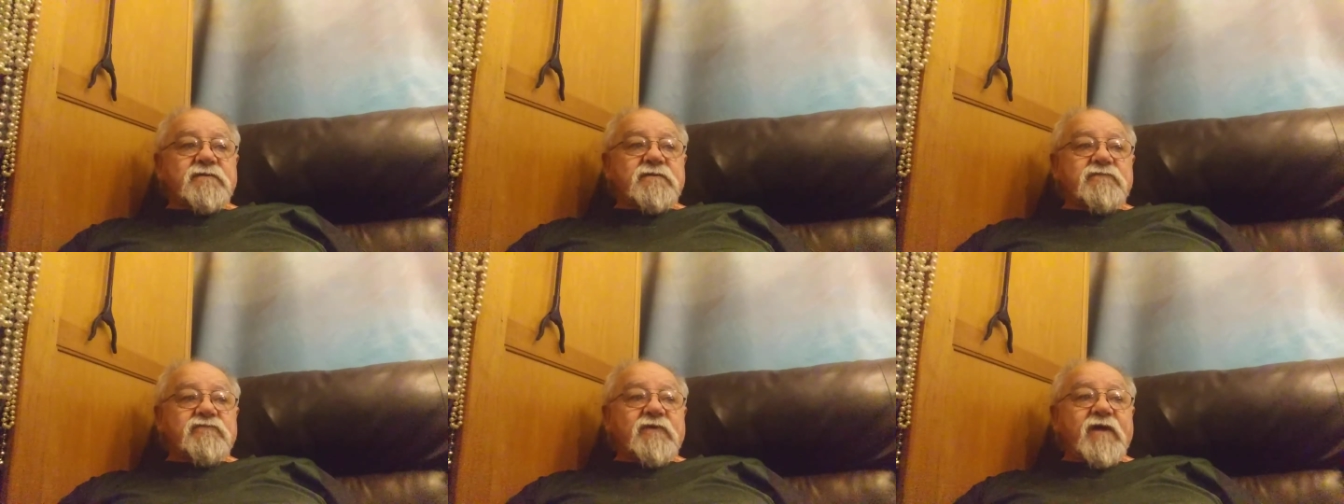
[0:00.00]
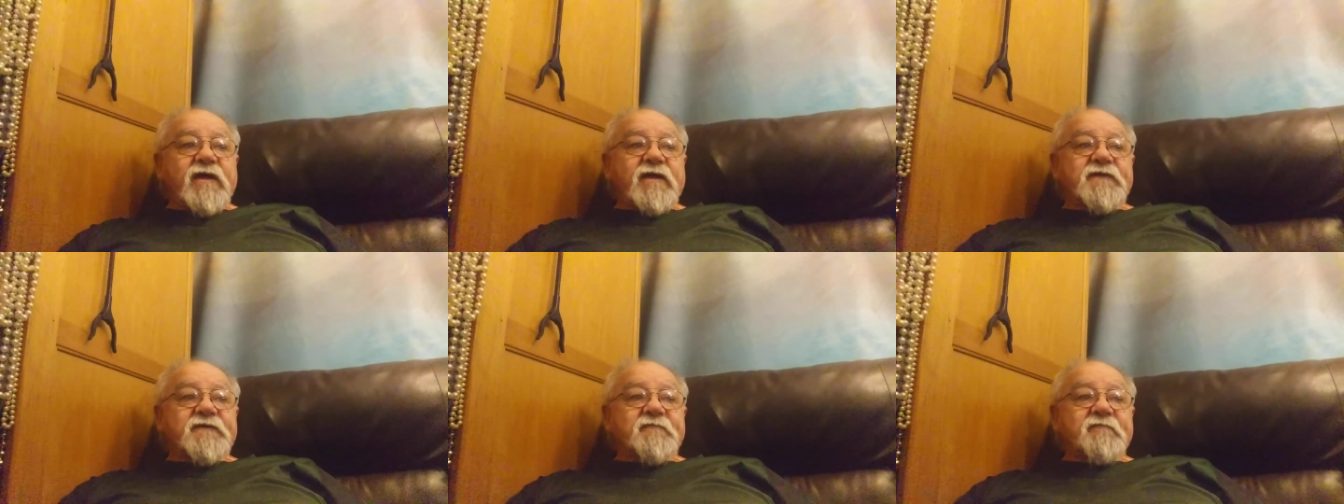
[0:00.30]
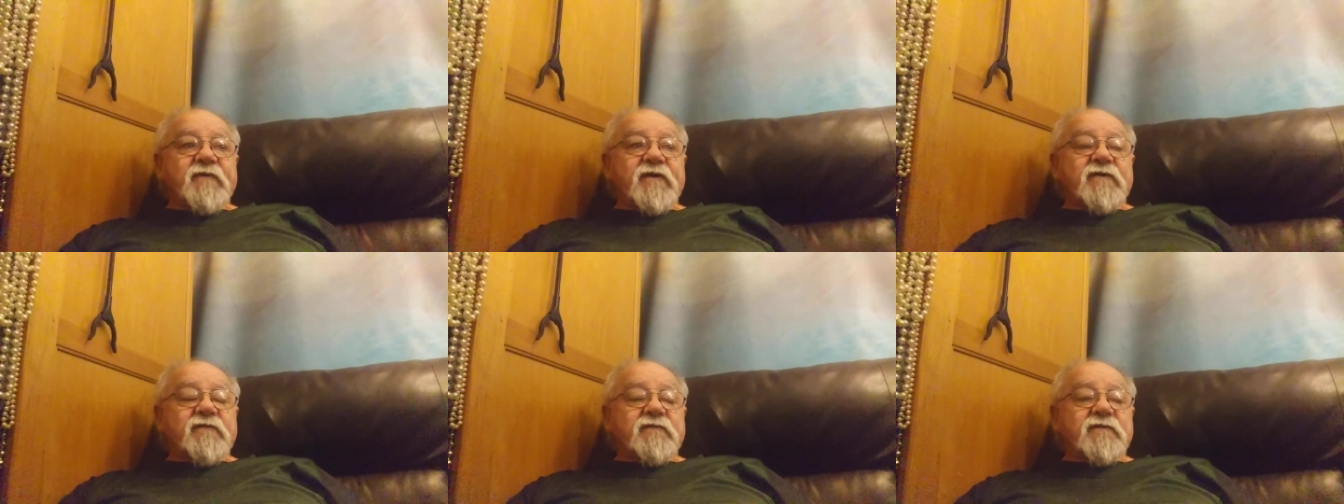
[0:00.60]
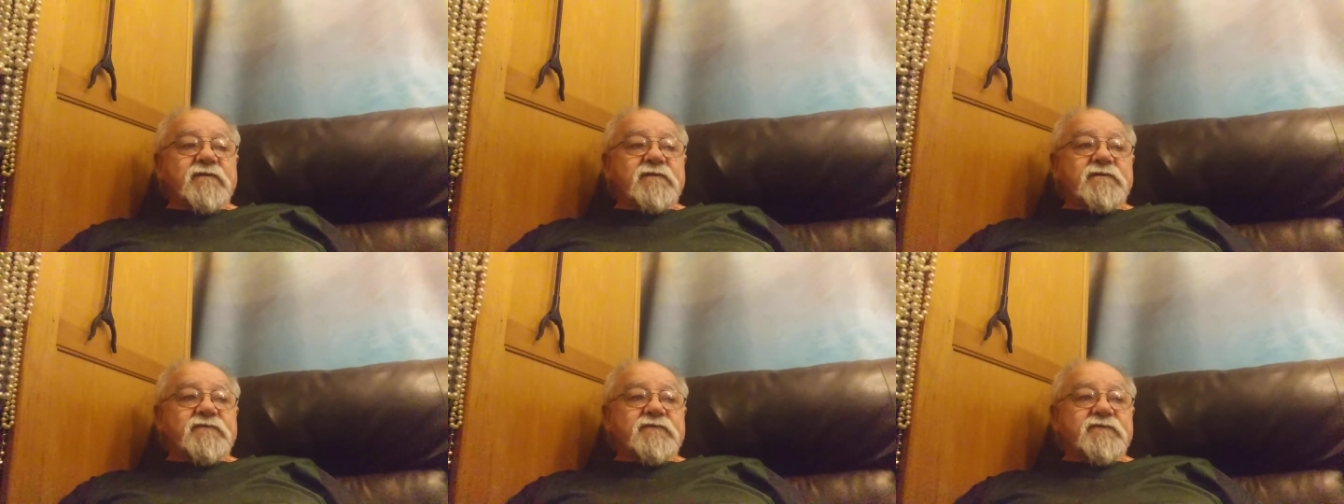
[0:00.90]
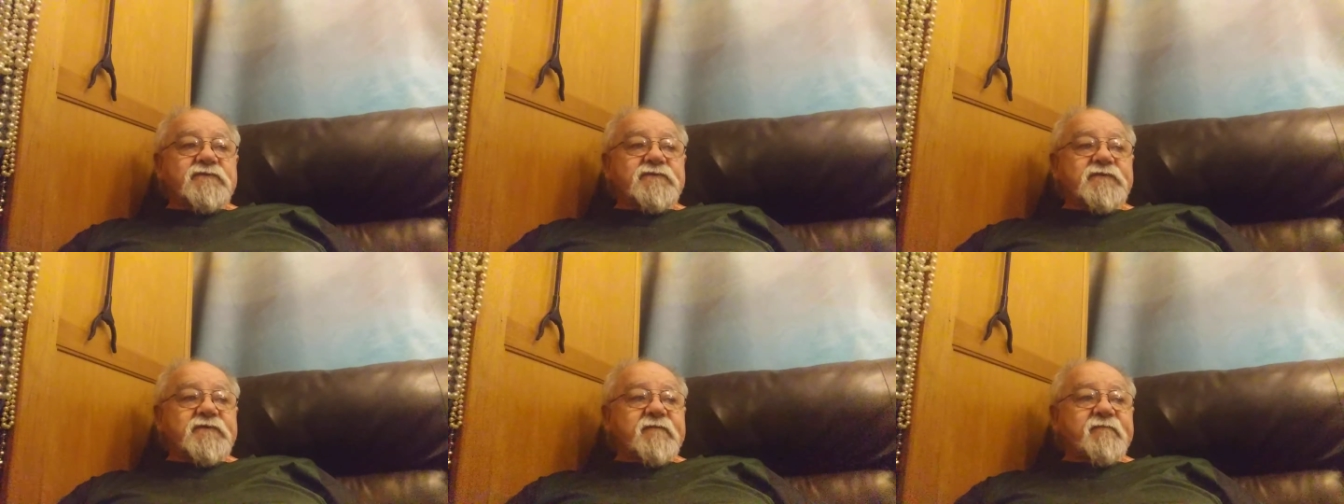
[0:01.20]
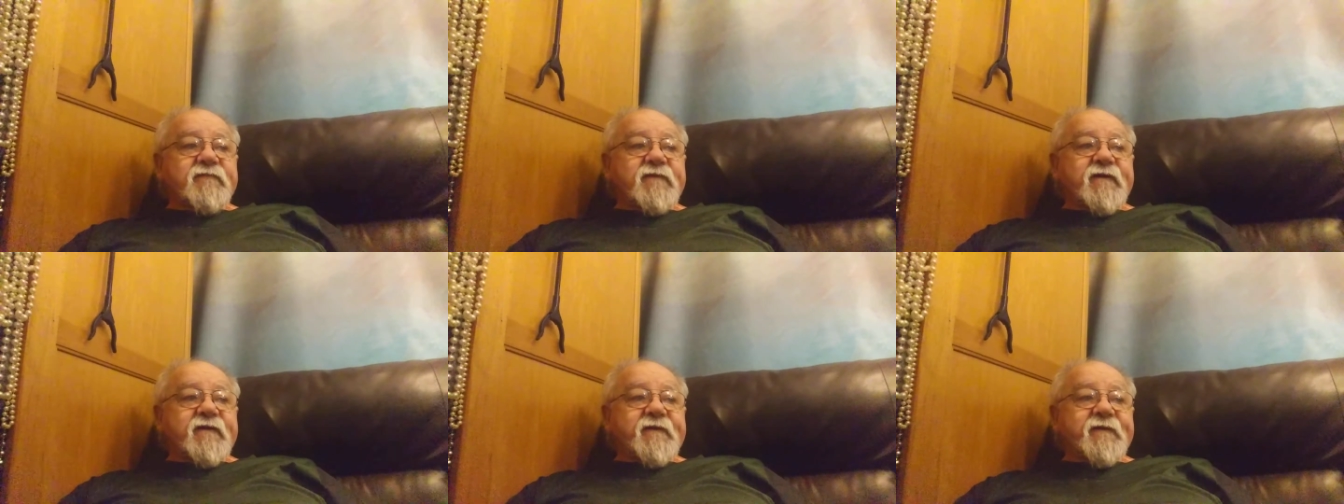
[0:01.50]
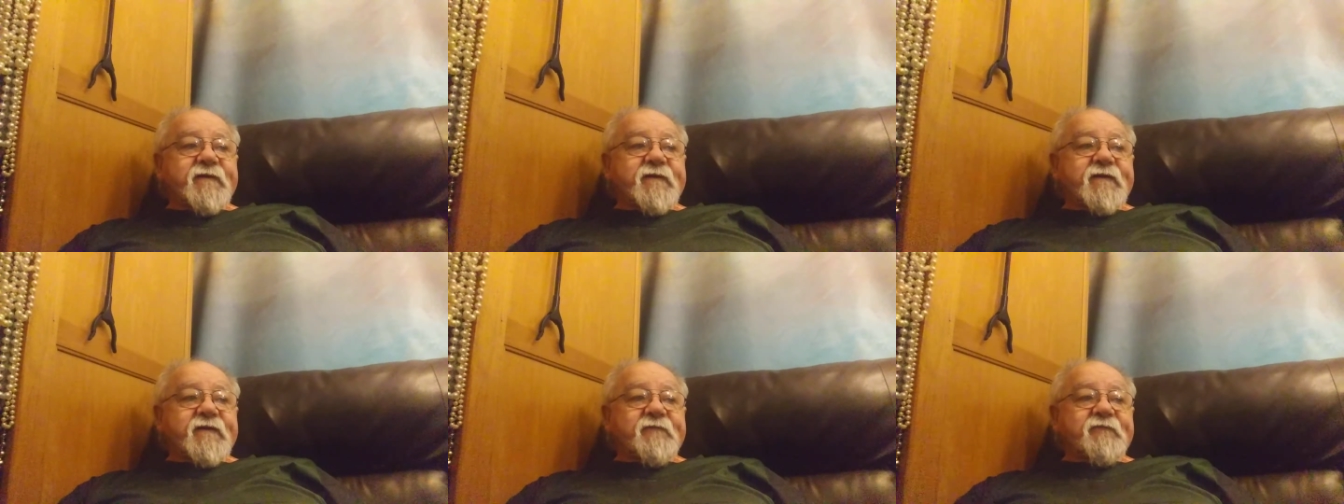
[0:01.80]
raspberries or something like
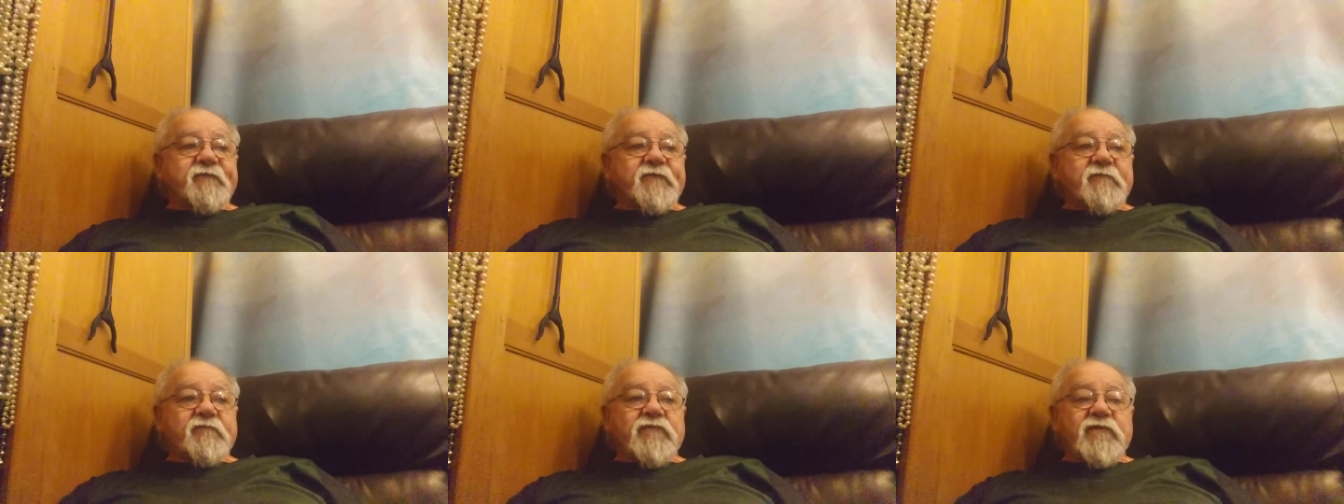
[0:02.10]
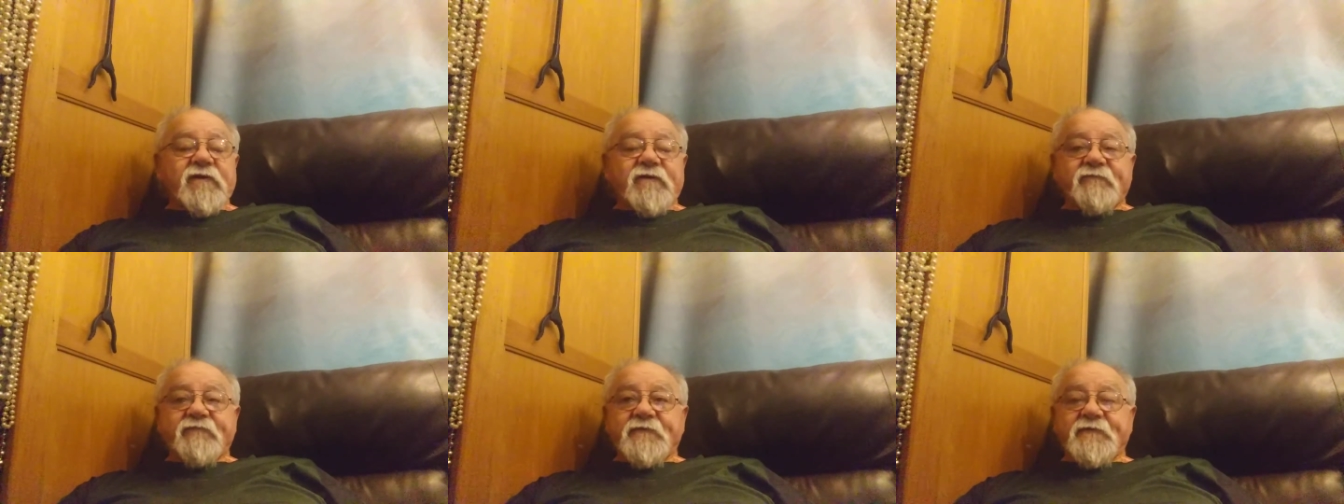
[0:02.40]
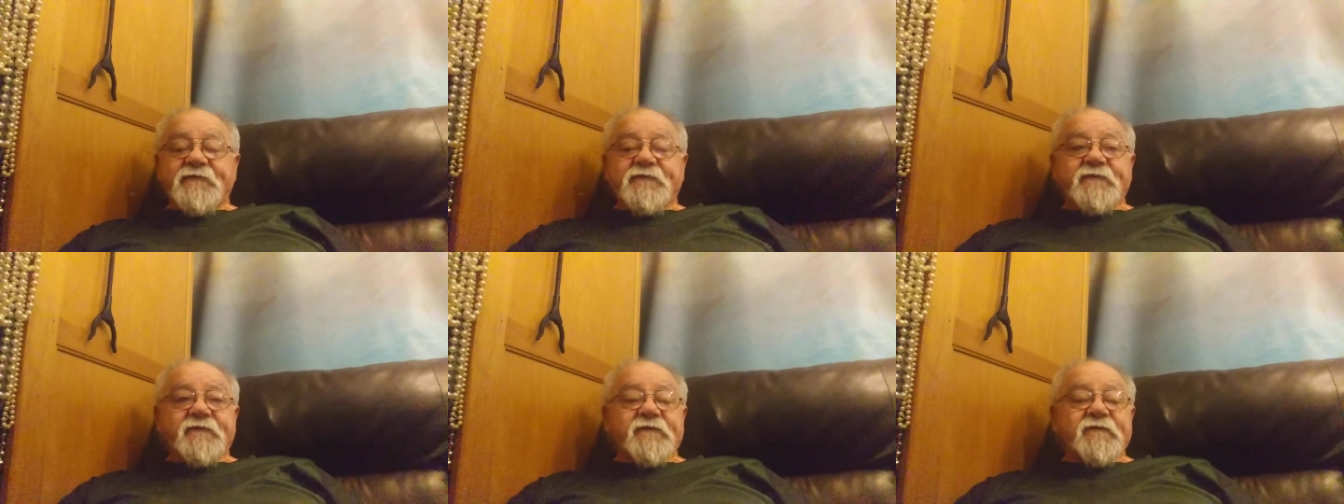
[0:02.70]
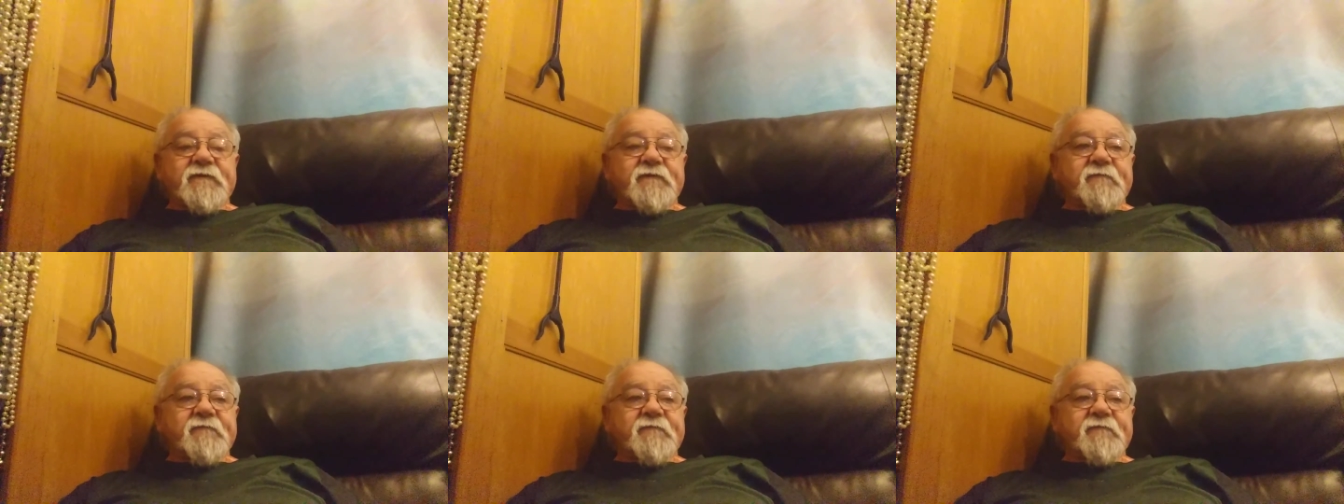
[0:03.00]
that for breakfast.